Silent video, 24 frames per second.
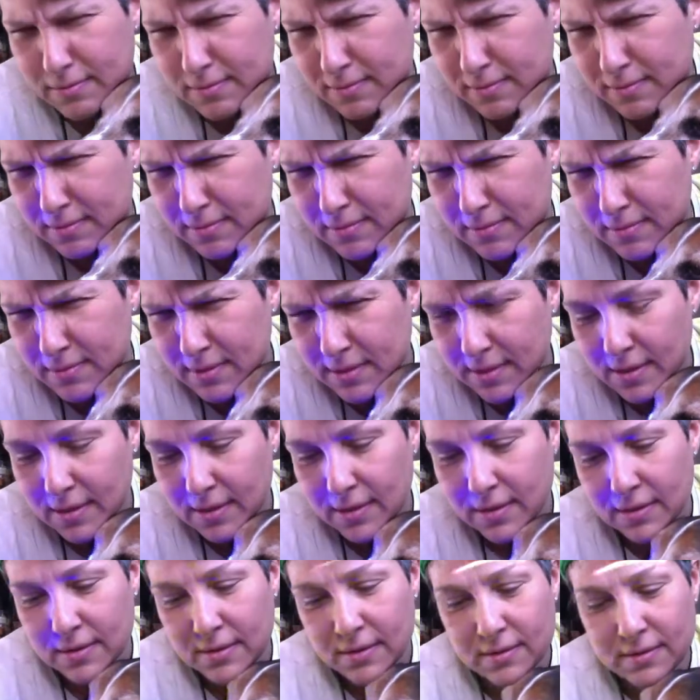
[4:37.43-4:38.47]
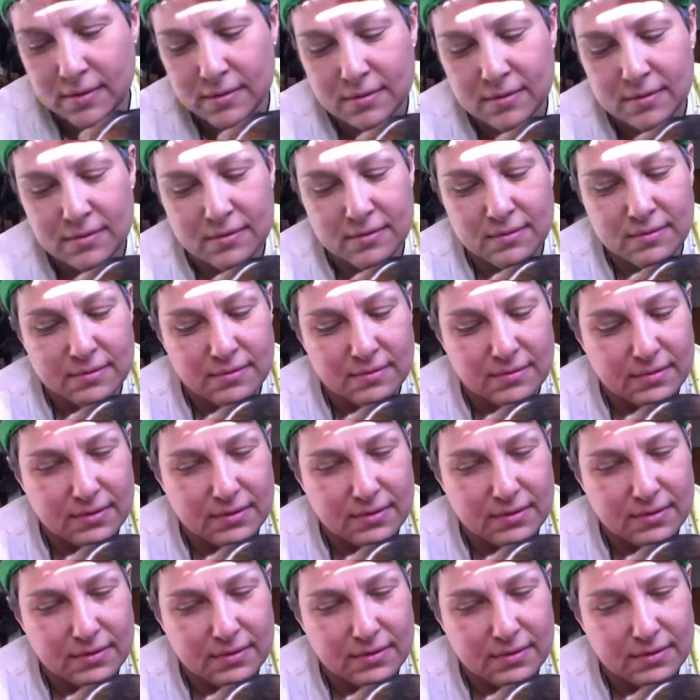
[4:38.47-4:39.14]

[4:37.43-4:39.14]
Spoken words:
(no one is talking)